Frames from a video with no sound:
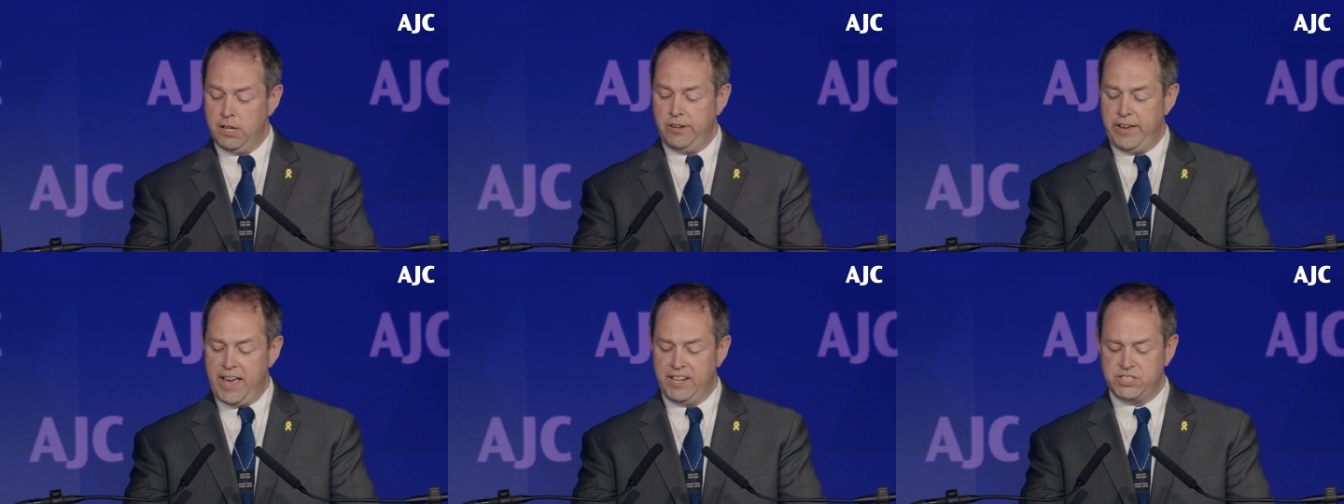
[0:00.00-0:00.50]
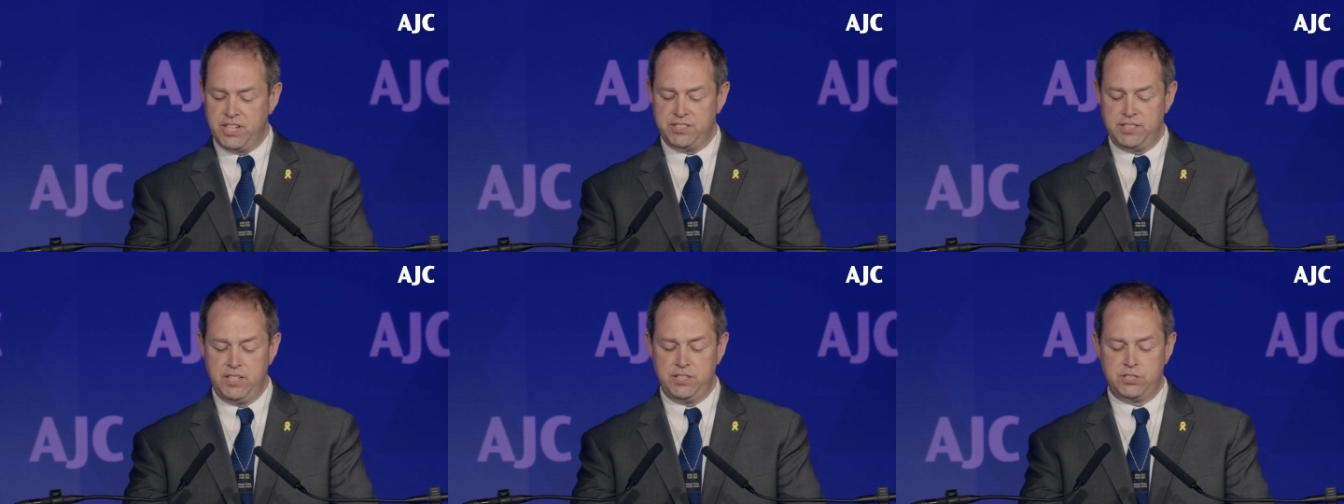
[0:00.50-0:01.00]
to
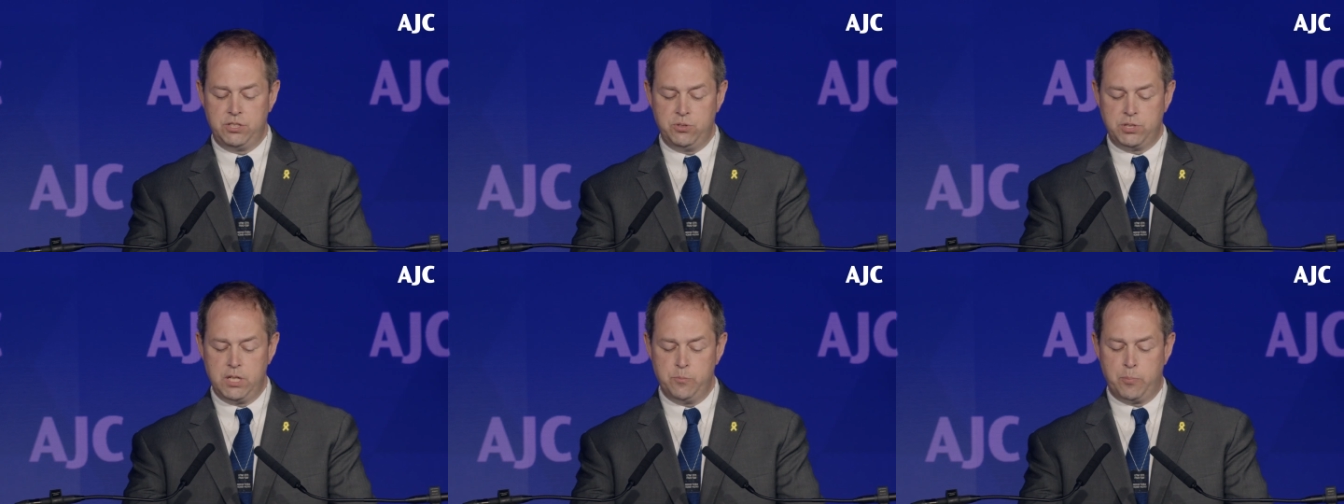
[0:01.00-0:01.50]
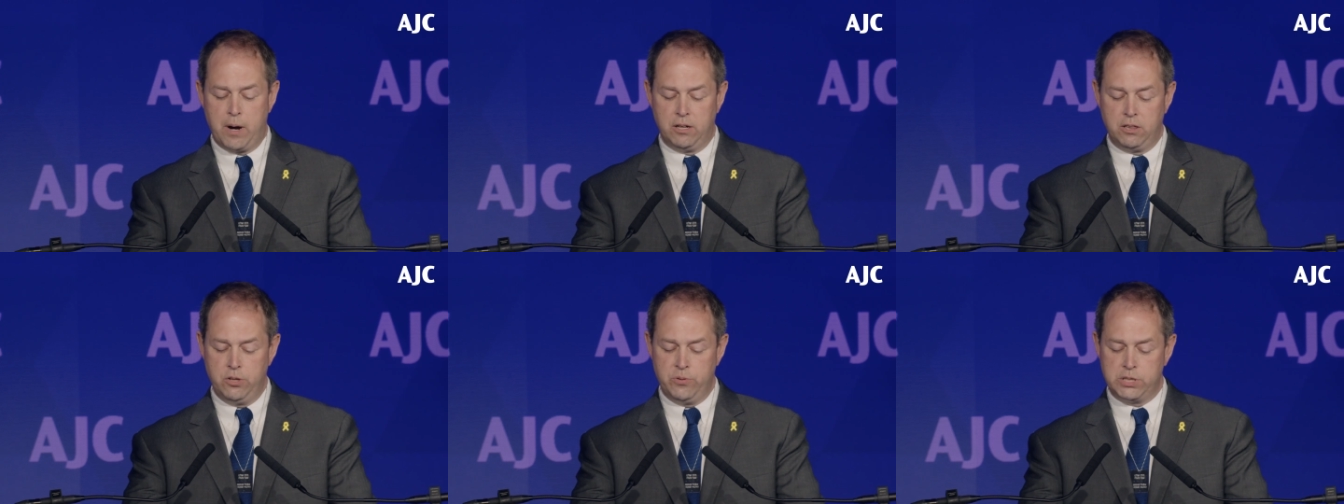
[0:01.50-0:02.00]
AJC's Susan and
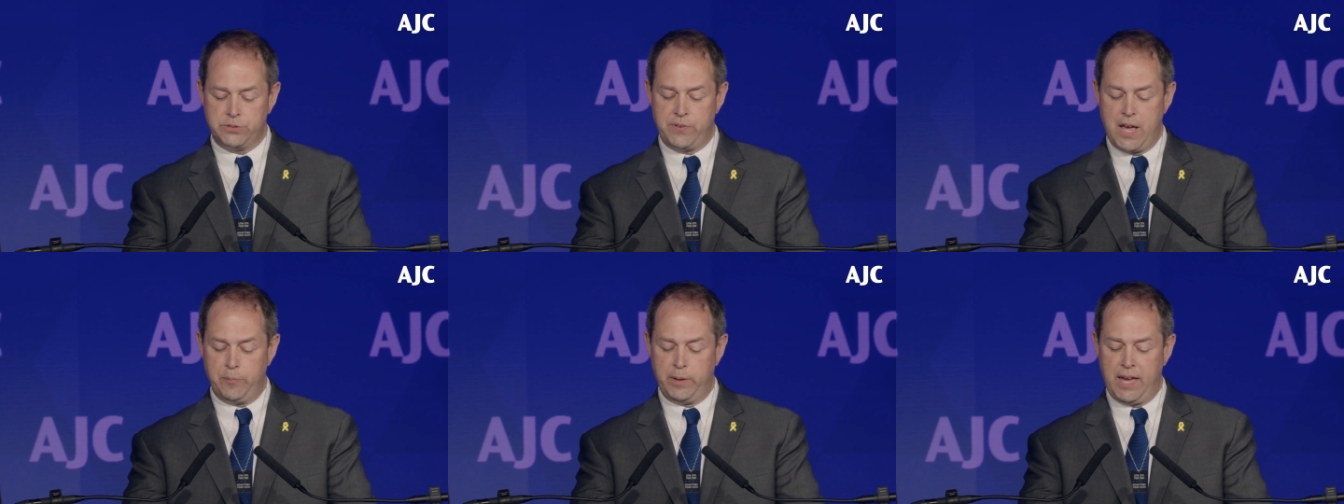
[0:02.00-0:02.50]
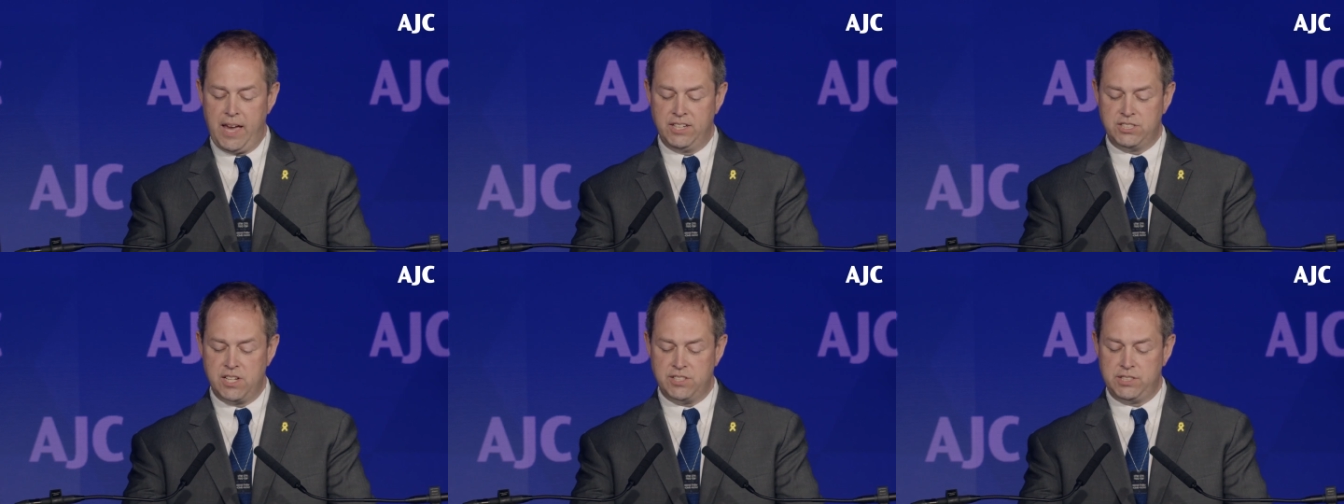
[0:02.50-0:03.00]
Bart Lewis Family
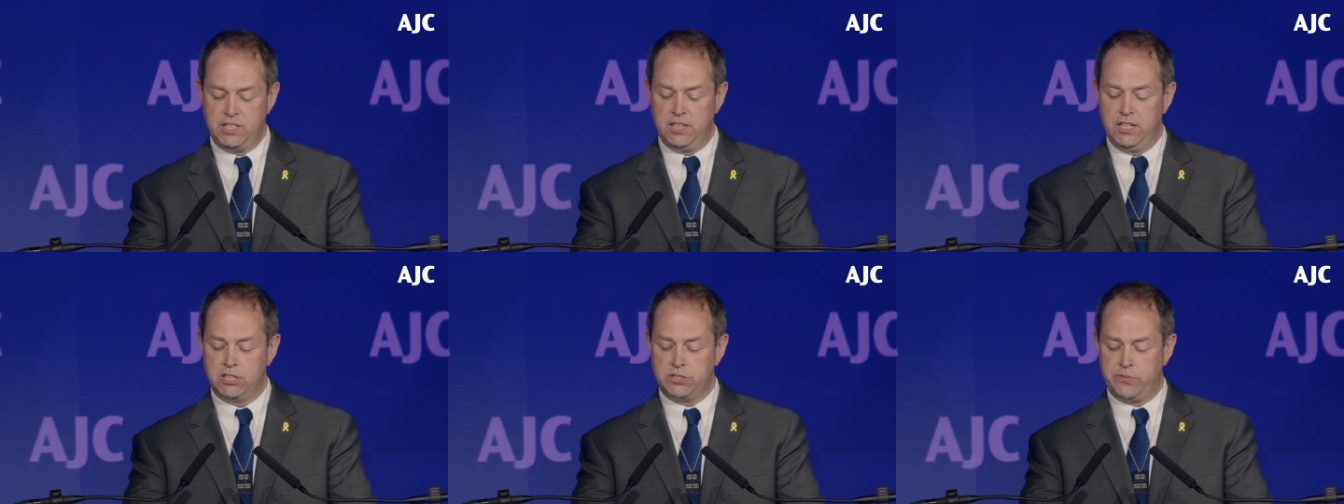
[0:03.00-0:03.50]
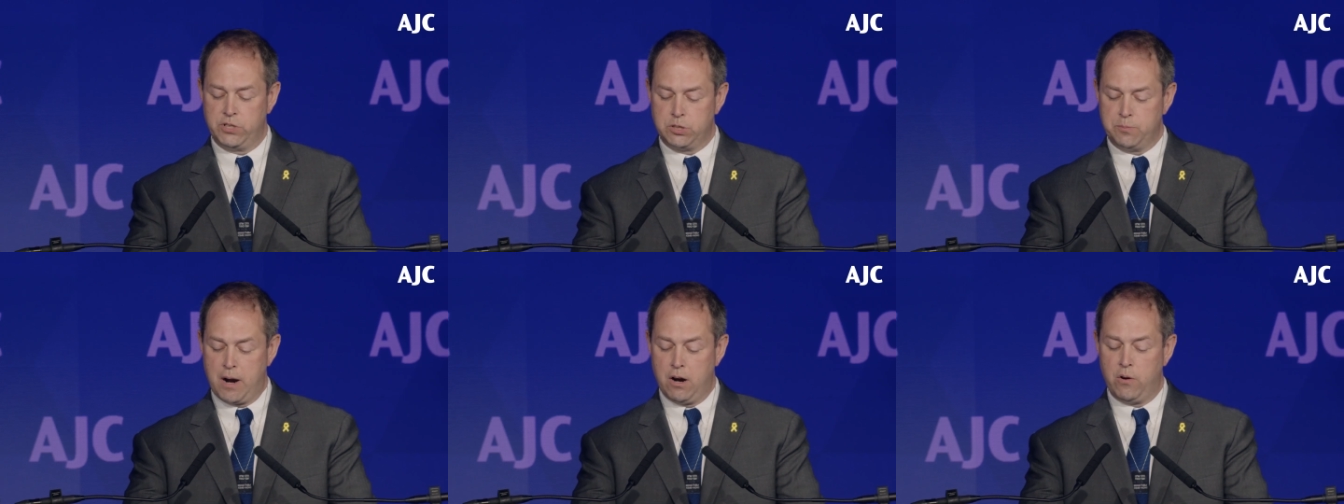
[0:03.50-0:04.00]
AJC Leaders for
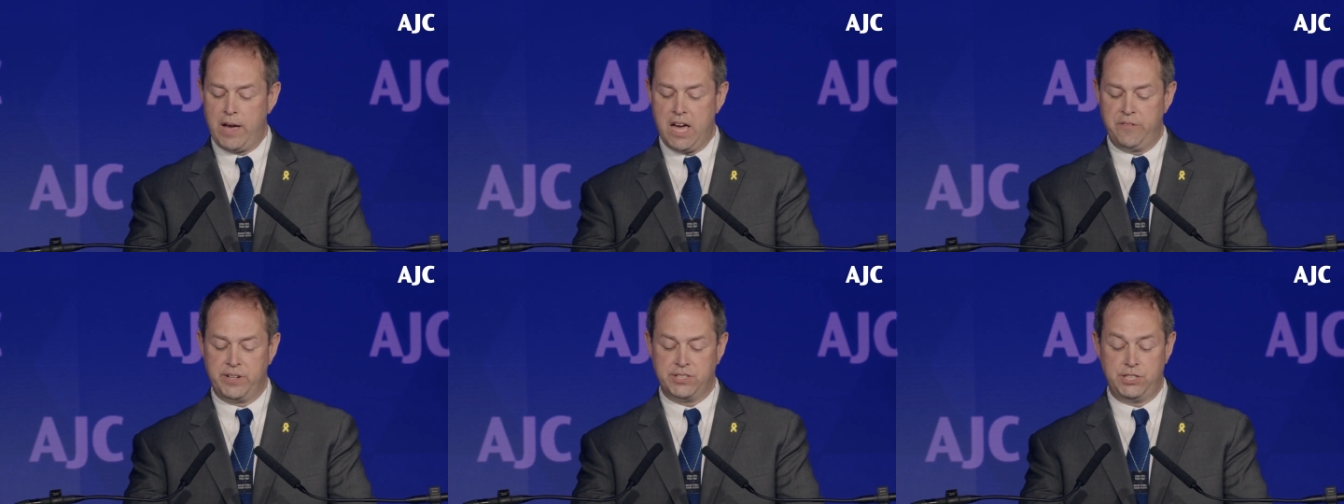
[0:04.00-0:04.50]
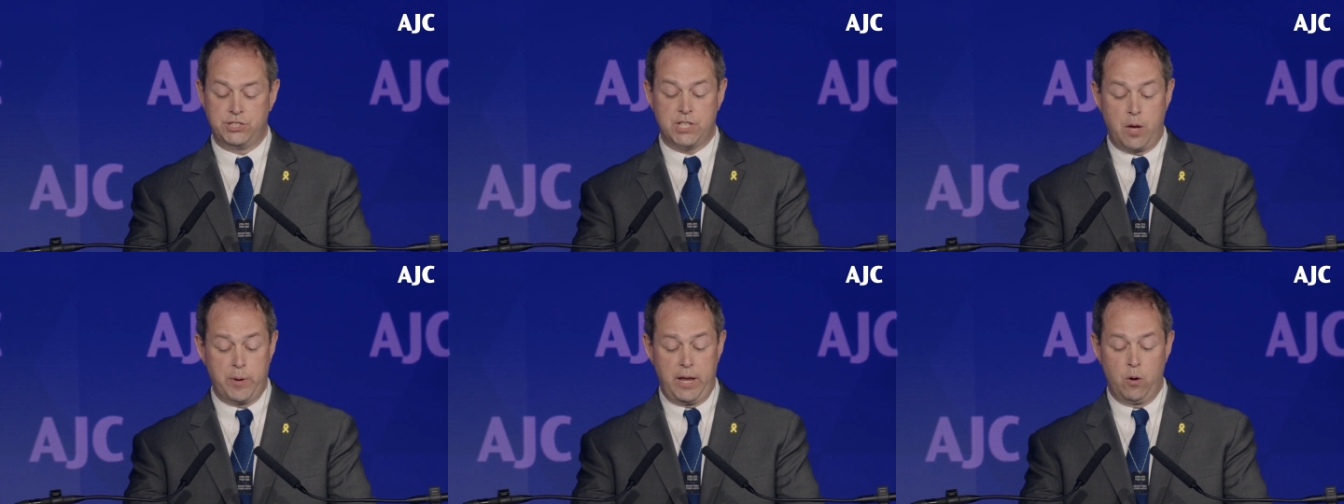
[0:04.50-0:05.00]
Tomorrow Advocacy
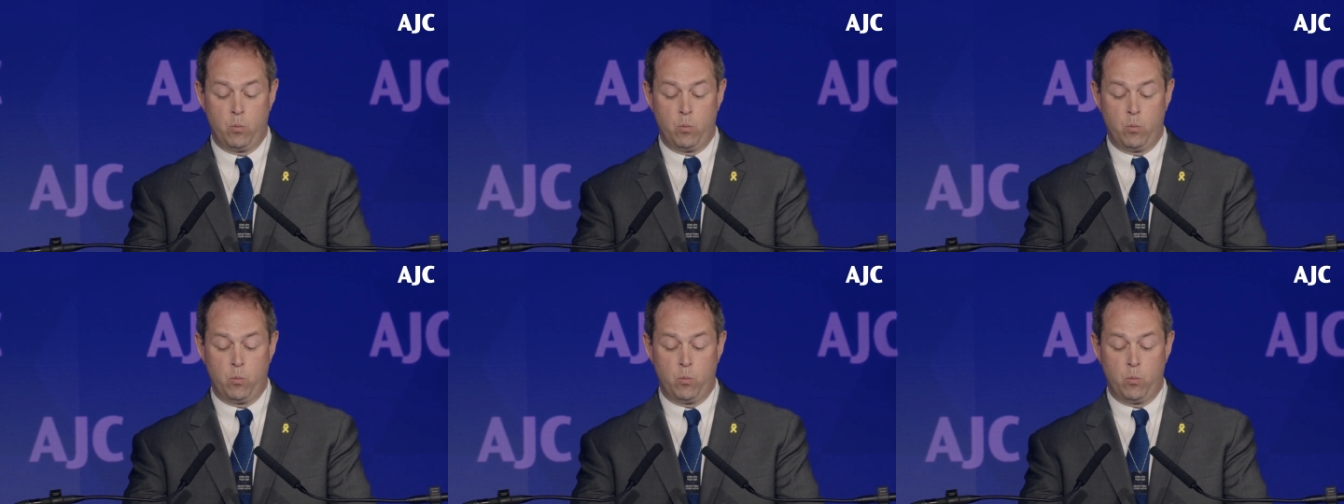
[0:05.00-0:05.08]
Summit